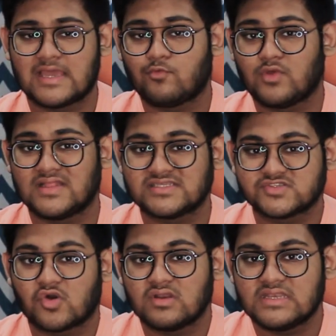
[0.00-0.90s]
and when the
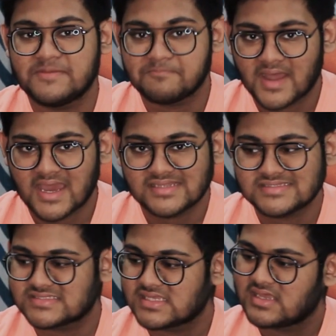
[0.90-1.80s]
song
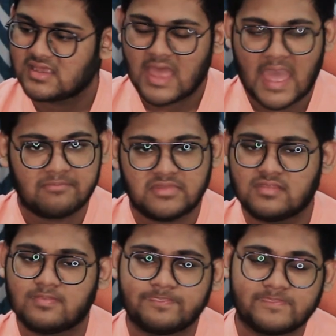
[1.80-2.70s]
demands, I
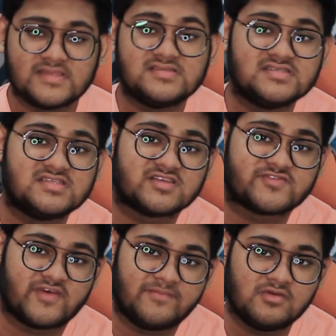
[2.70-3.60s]
mean, this is
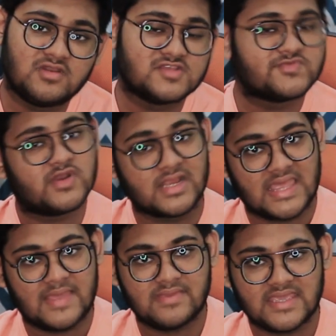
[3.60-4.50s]
just fabulous for a
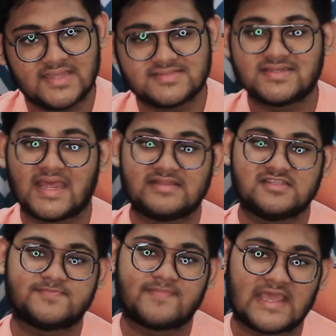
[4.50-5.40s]
gaming headset at
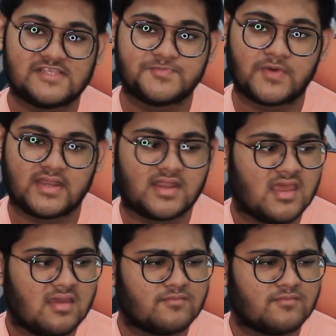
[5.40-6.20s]
this price point.